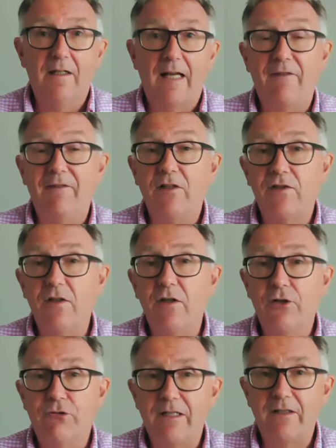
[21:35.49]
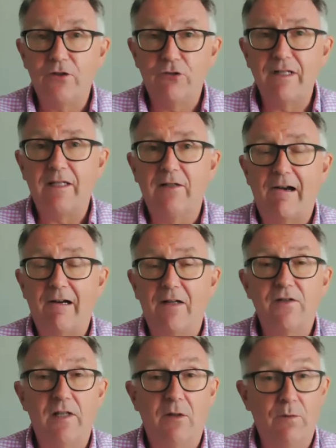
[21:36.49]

having surgery to treat the varicocele,